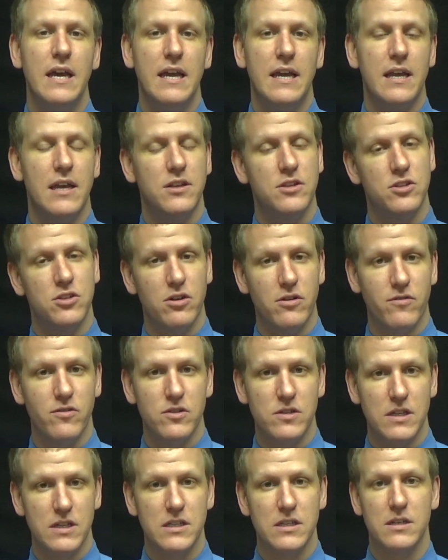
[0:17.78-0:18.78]
in server
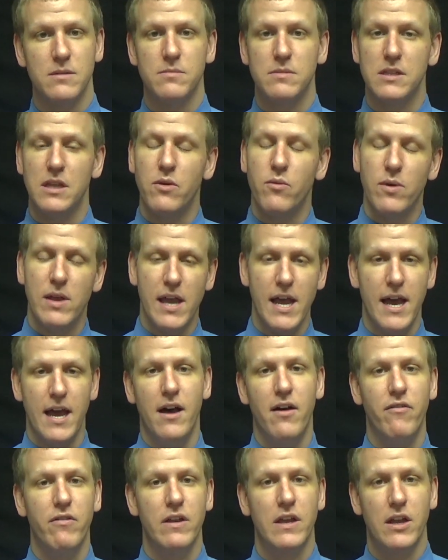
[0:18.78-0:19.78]
systems that we
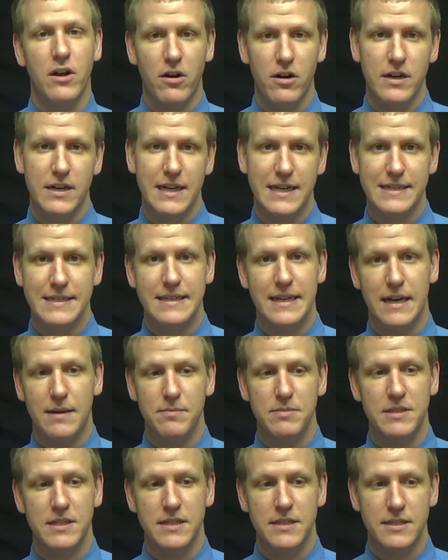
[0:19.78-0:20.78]
have in our
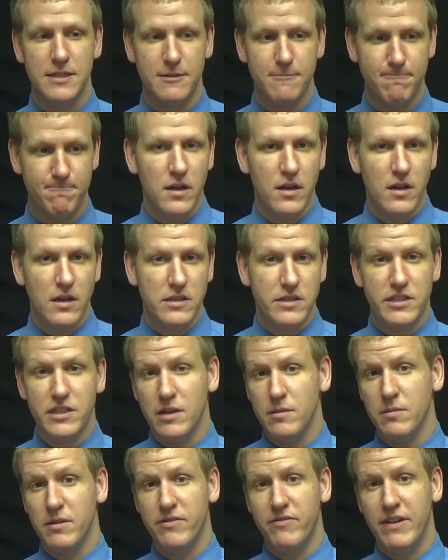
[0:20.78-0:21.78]
desktop system.
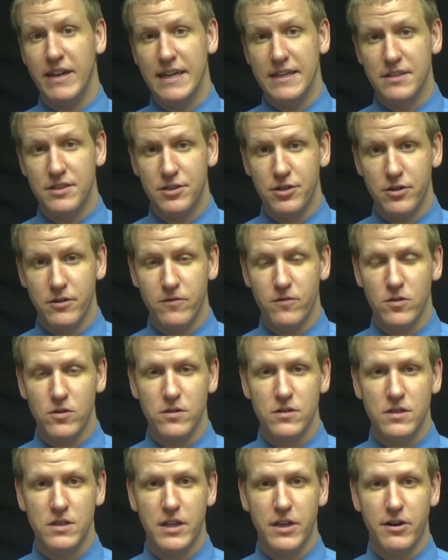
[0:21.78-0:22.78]
Some advanced
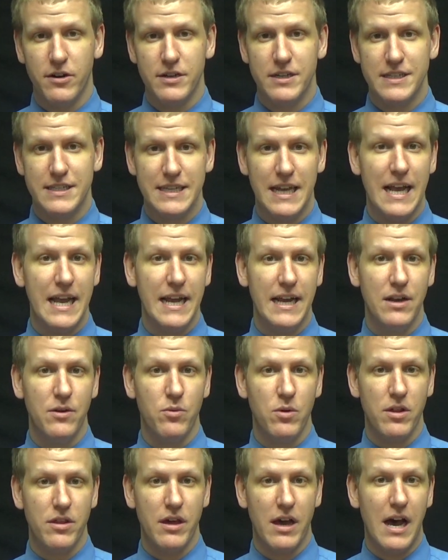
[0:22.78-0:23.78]
servers that are designed
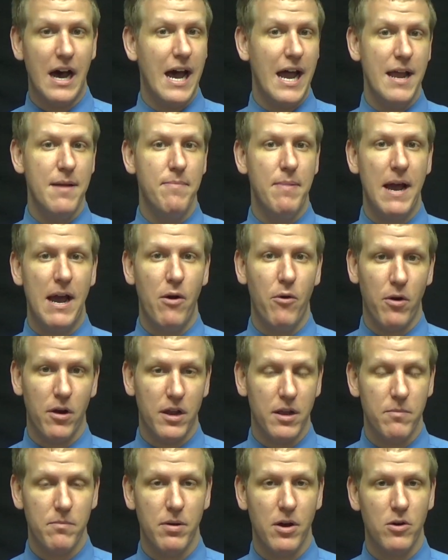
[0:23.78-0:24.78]
with high power
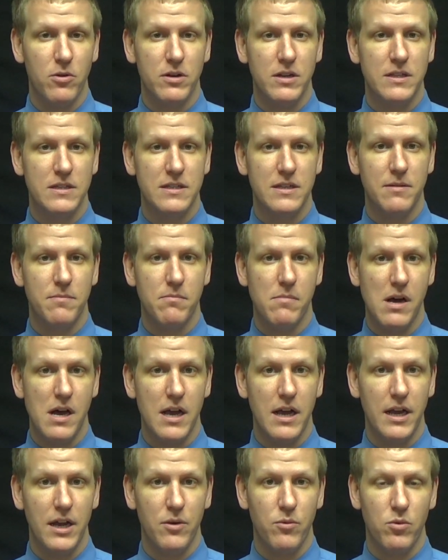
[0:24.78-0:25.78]
components in
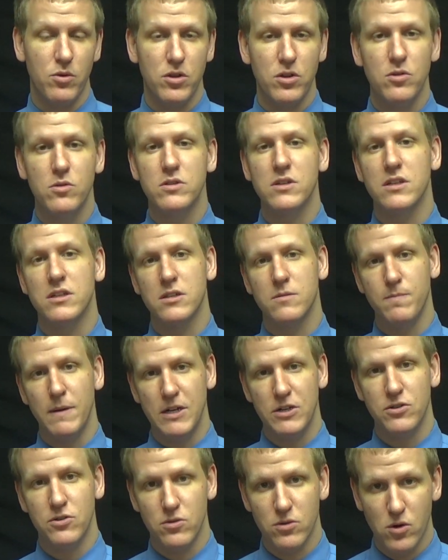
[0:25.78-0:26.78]
mind will use a
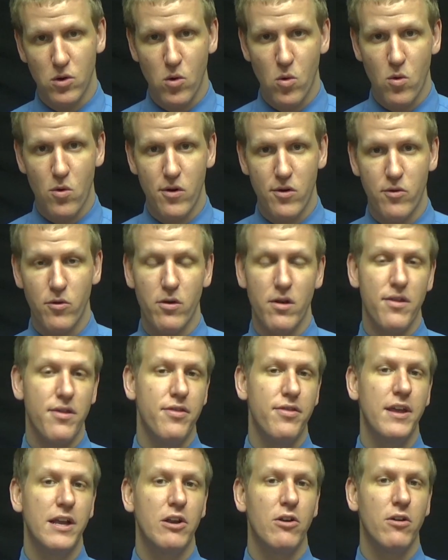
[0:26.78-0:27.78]
special cord or a
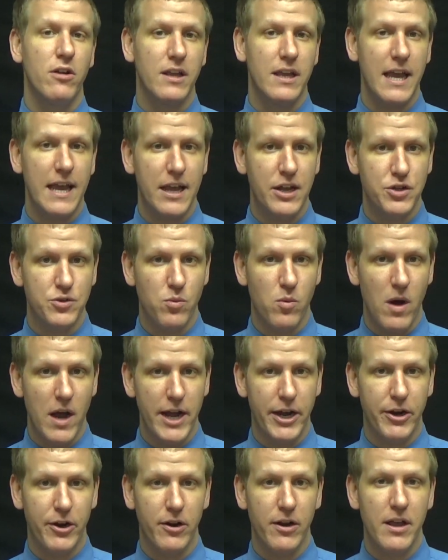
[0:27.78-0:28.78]
thicker gauge
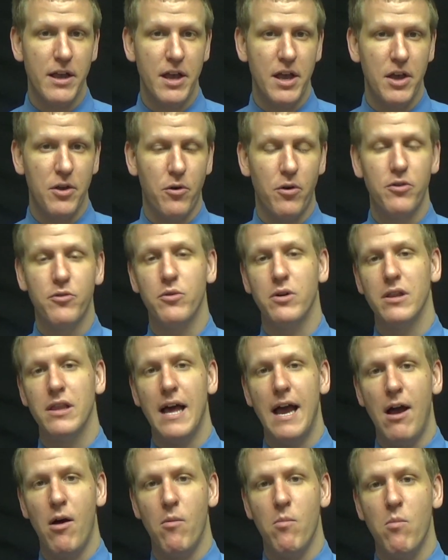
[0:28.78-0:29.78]
wire in order to
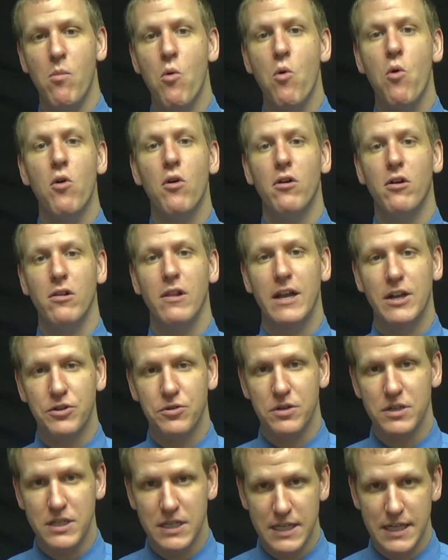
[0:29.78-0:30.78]
allow more
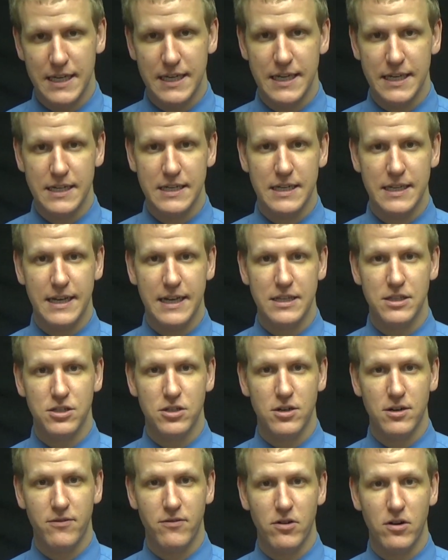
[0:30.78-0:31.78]
electricity into that
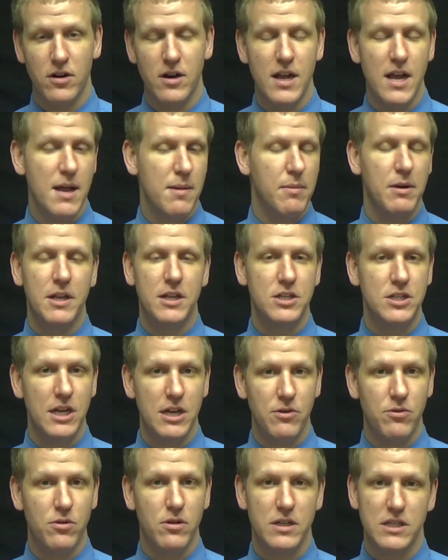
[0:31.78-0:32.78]
server, but in
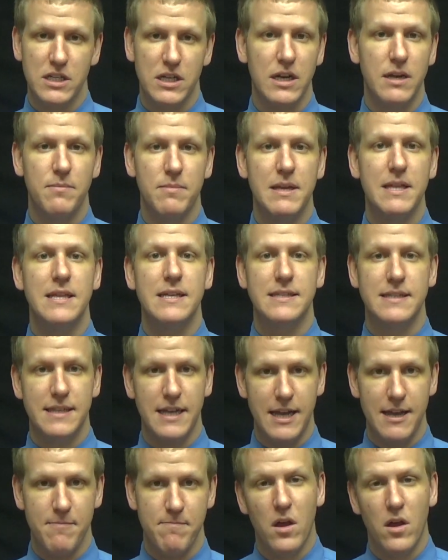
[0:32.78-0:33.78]
general it's going to be the
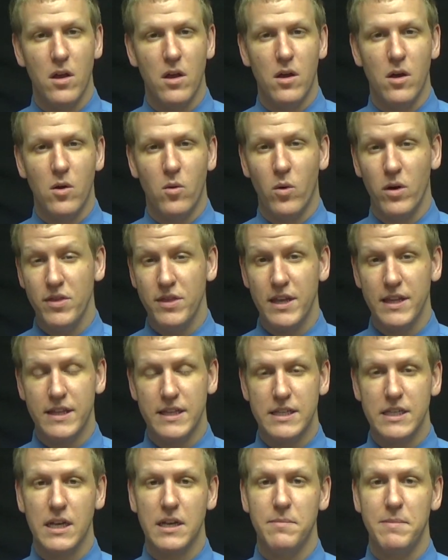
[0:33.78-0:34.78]
same. One thing
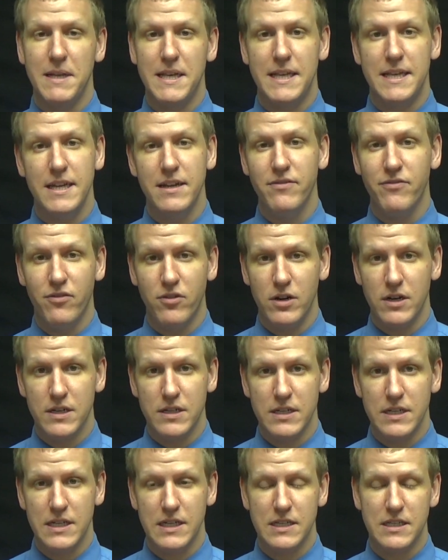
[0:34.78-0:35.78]
that's going to be
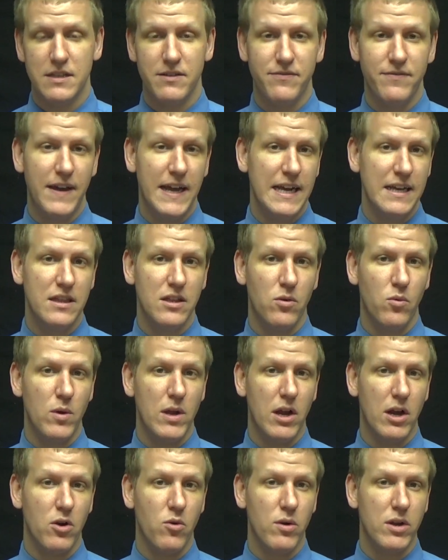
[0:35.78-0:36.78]
different is the fact that
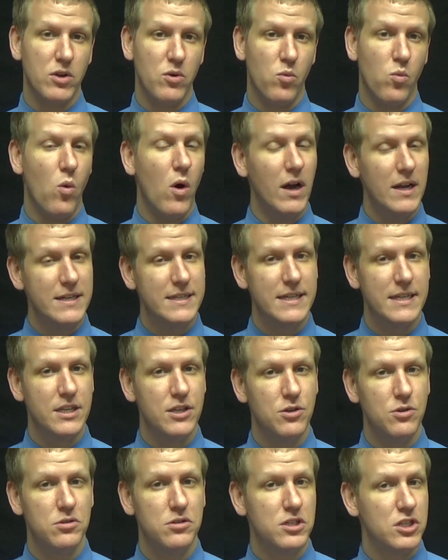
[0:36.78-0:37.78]
we are going to want to
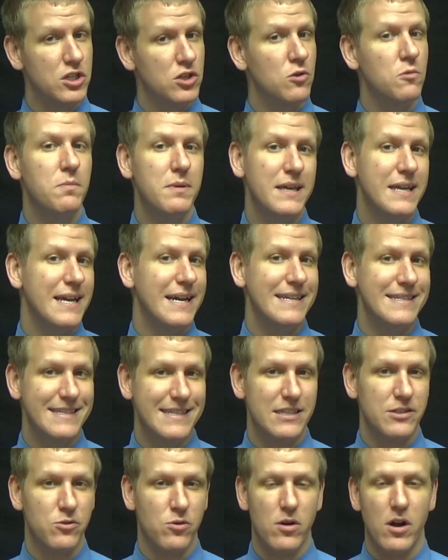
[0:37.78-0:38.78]
use
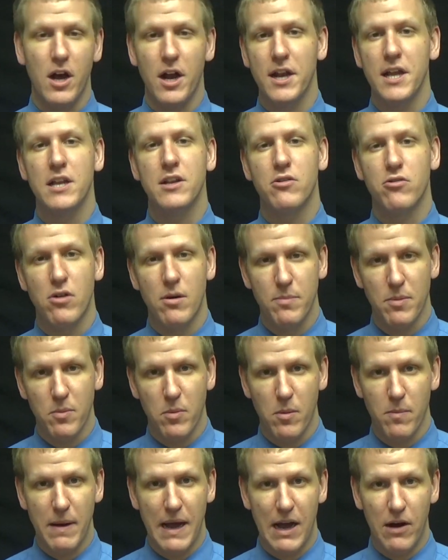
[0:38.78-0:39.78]
UPSs or
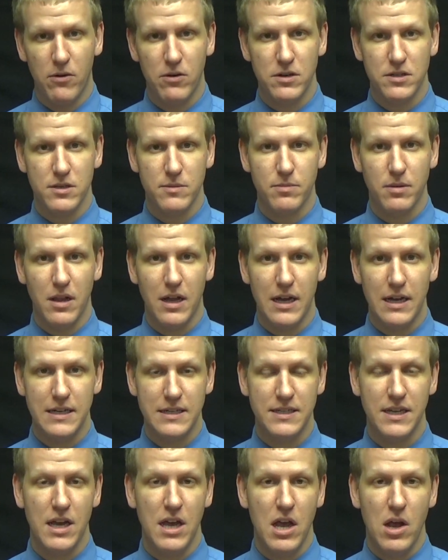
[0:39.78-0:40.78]
uninterruptible power
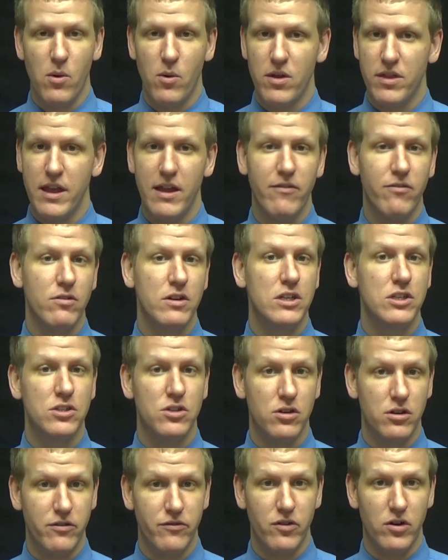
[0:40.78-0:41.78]
supplies with every
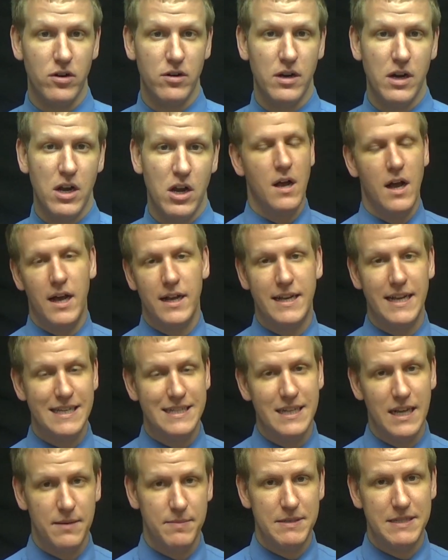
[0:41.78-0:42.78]
server. A
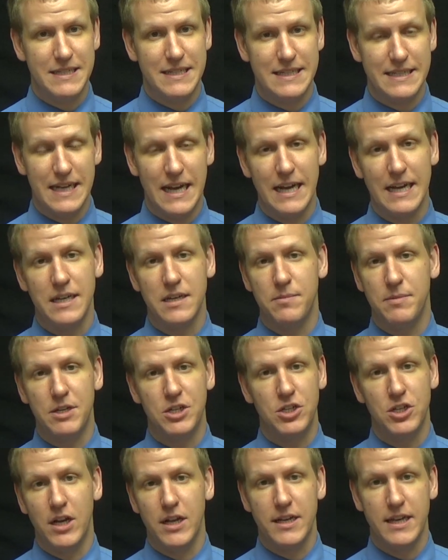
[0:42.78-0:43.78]
desktop is designed to be
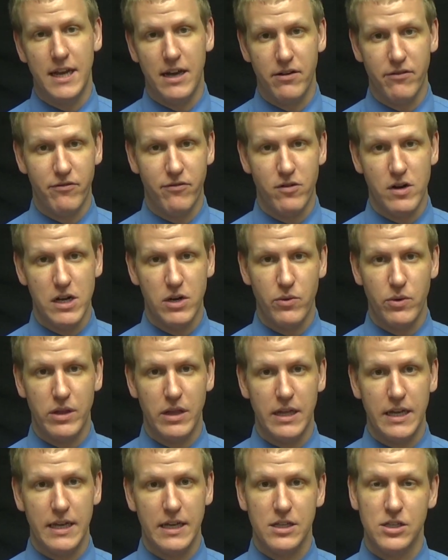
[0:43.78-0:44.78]
shut down
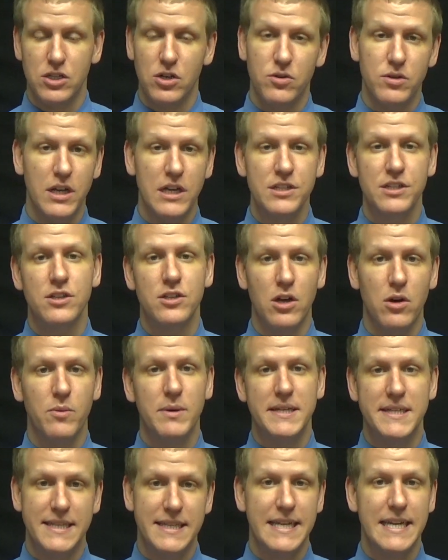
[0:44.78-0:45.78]
frequently, and so it doesn't
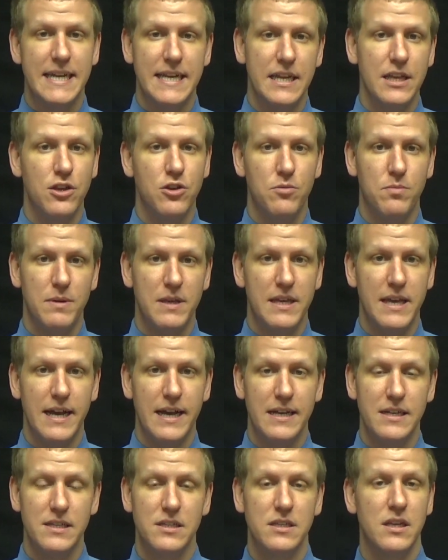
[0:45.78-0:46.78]
always need a
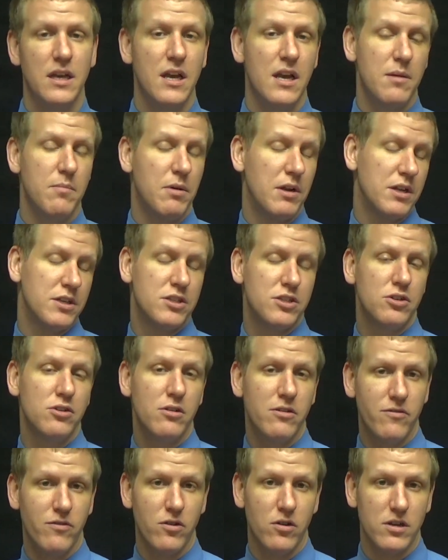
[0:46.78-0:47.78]
UPS. But a
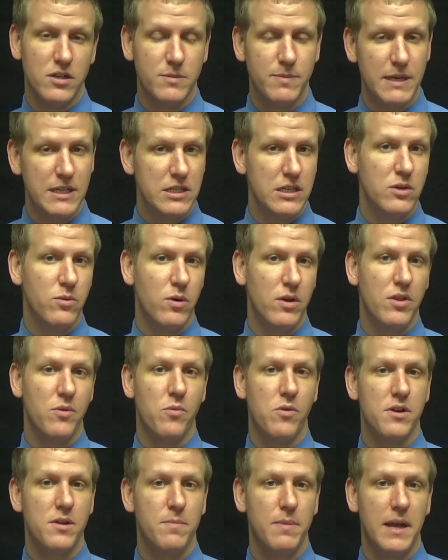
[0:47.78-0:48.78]
server, especially one that
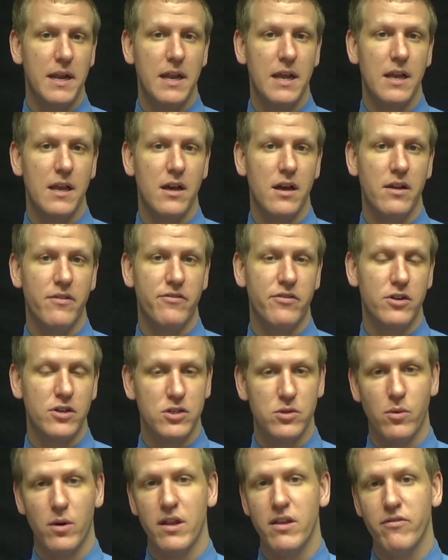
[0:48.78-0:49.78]
we're depending on for a
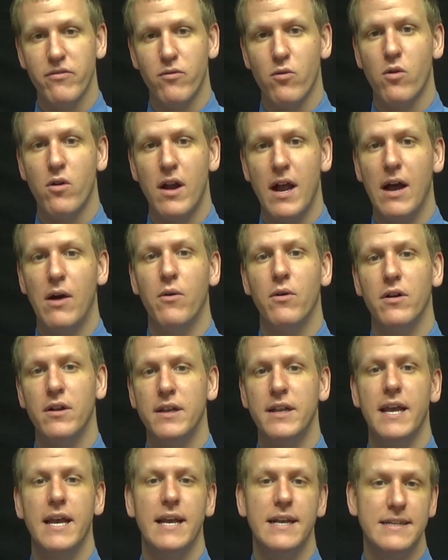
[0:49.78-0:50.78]

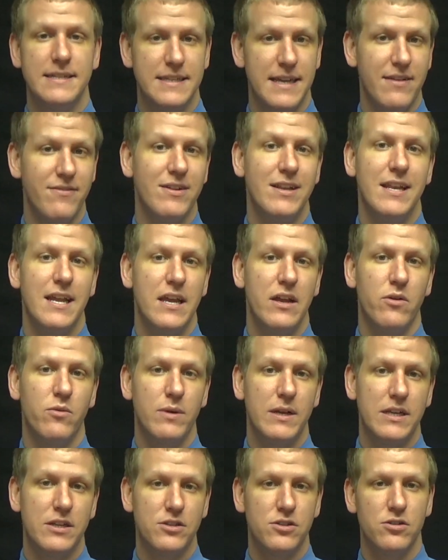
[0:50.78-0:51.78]
24-hour-a-day,
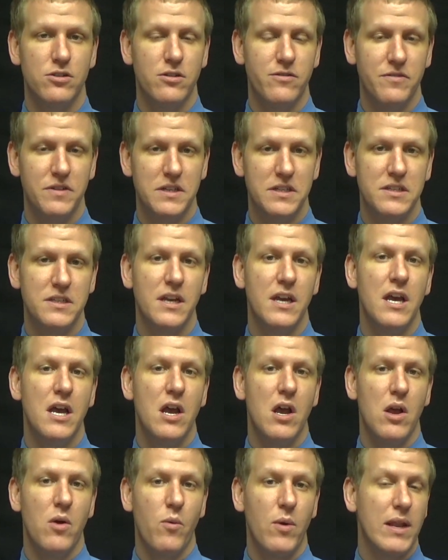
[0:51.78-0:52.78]
7-day-a-week service,
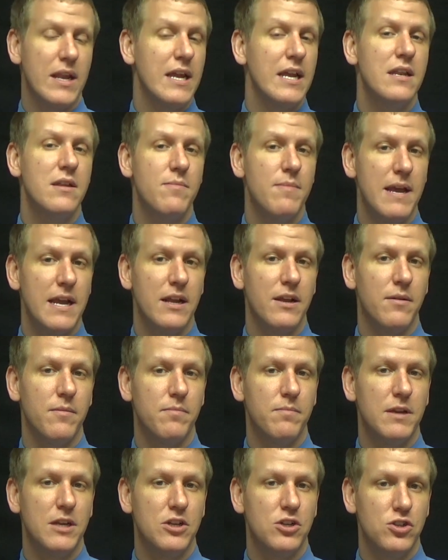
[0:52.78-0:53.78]
we need to
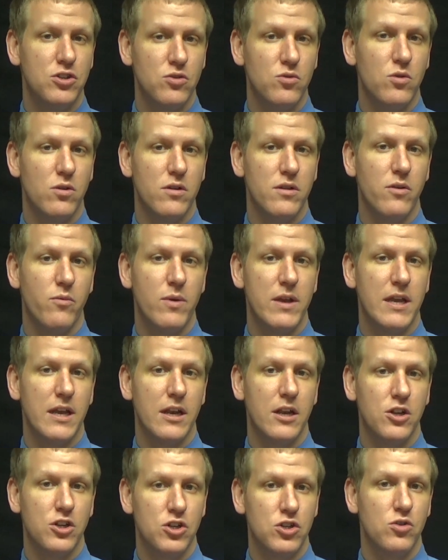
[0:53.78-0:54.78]
be sure that we
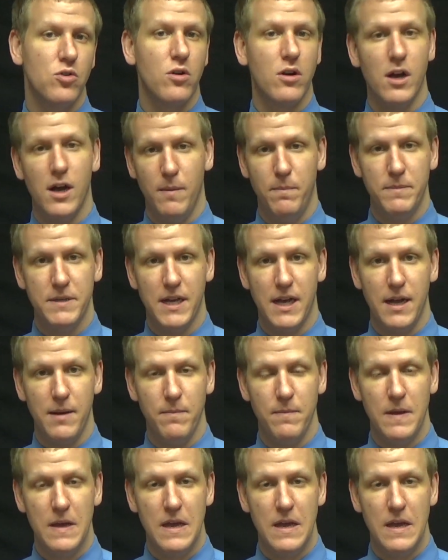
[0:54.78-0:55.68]
can ensure uptime.